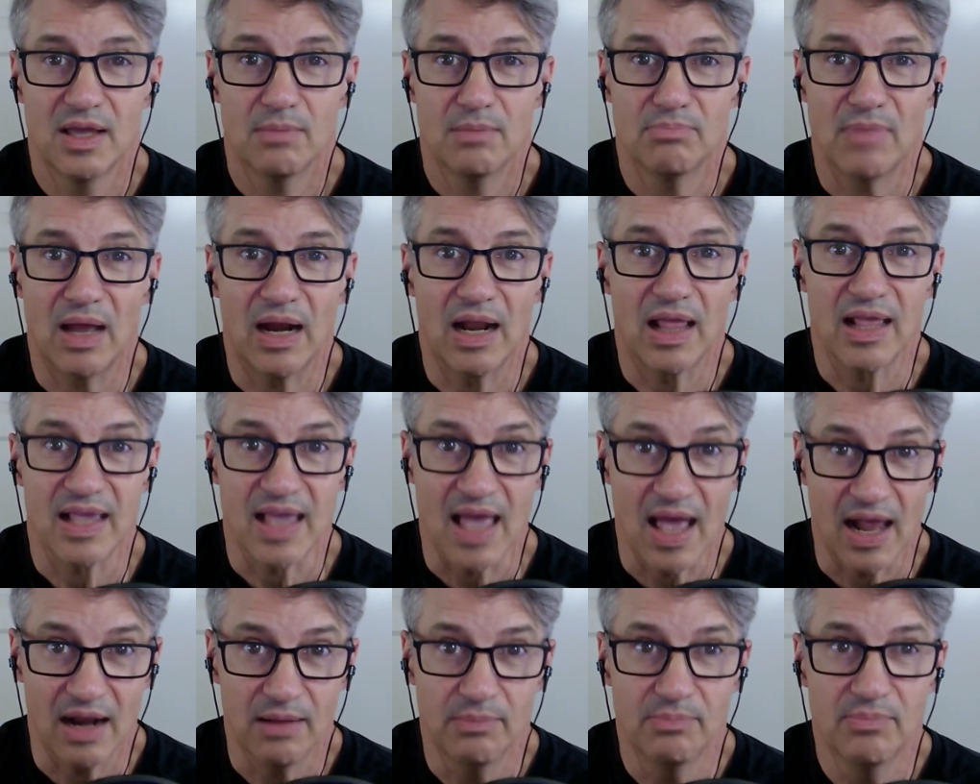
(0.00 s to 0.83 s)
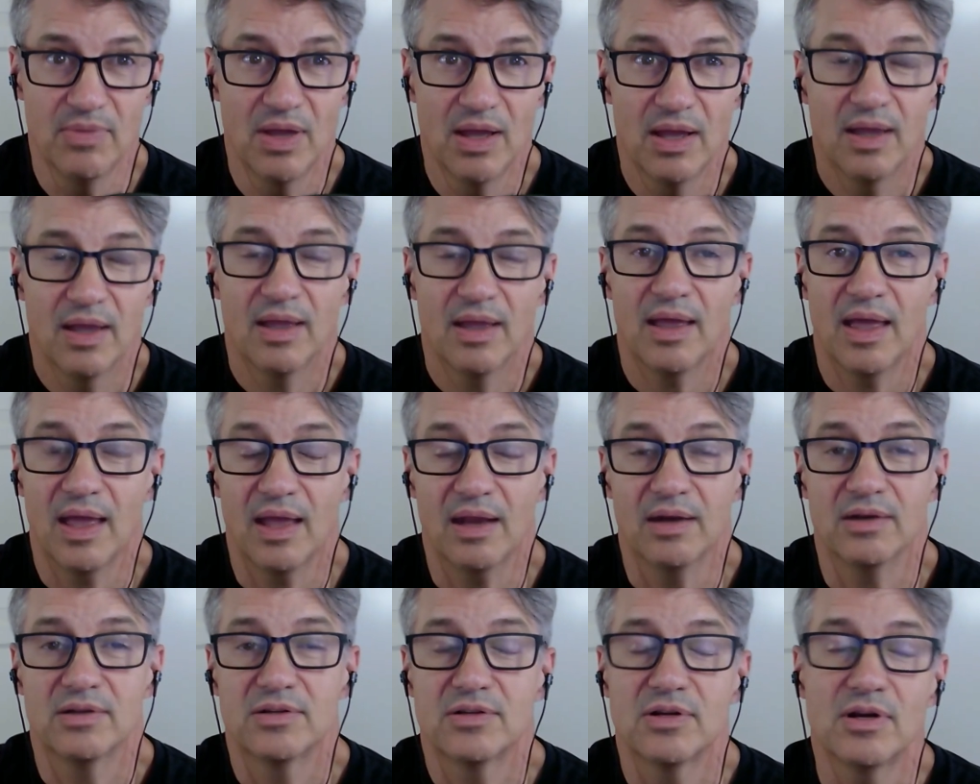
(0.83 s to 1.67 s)
Malayalam,
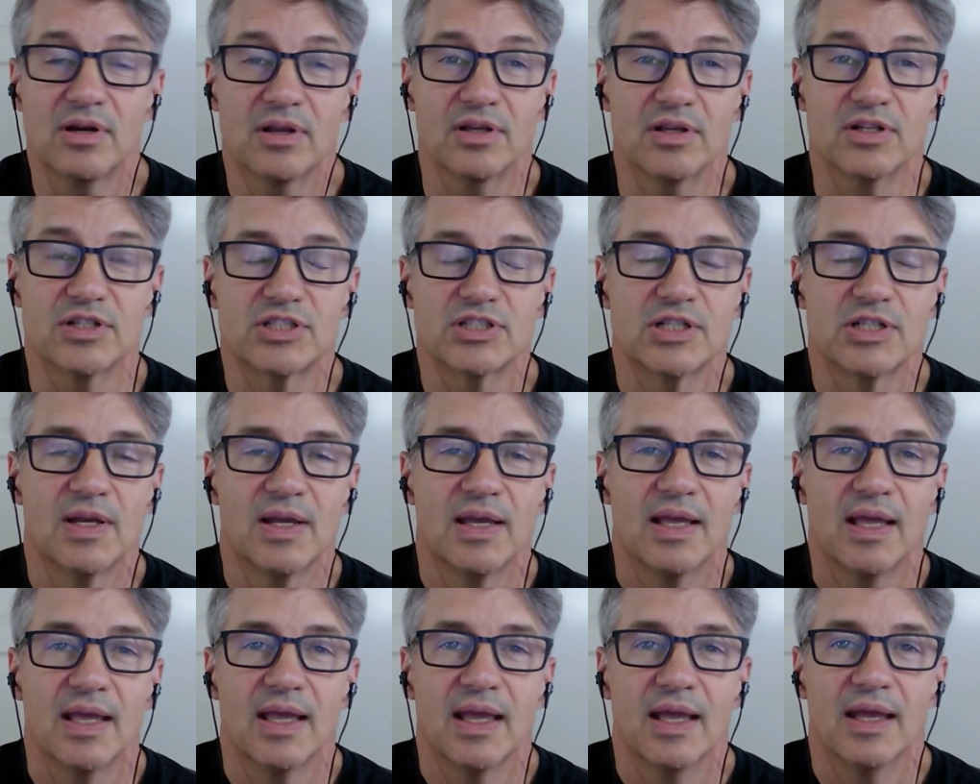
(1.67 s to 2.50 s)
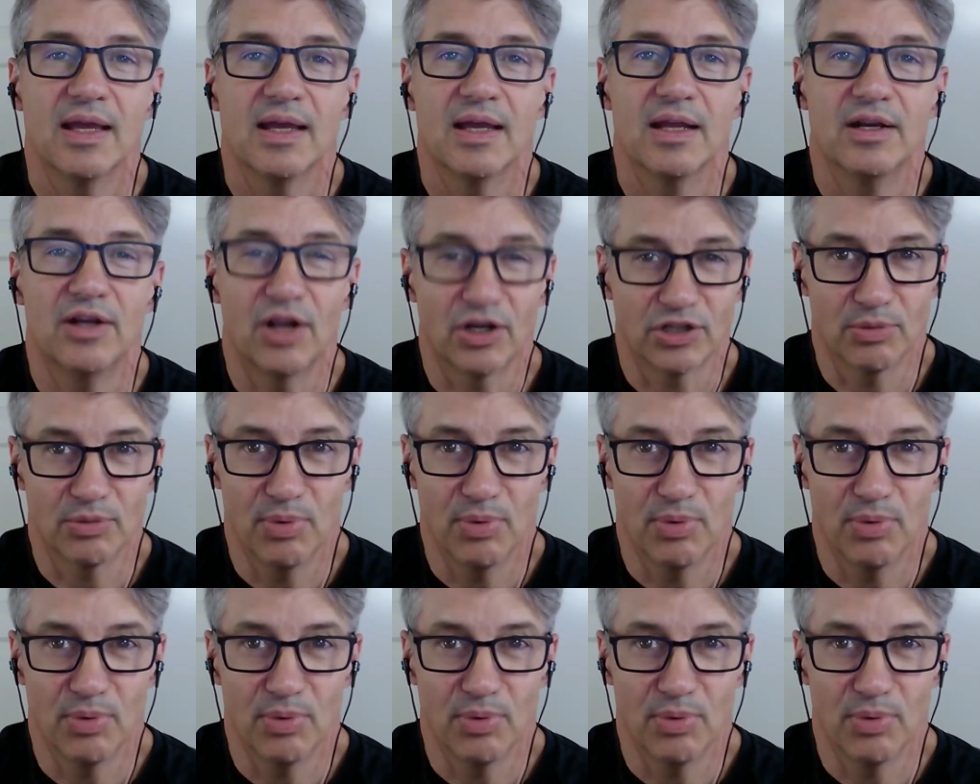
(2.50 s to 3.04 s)
and Turkish. Dr.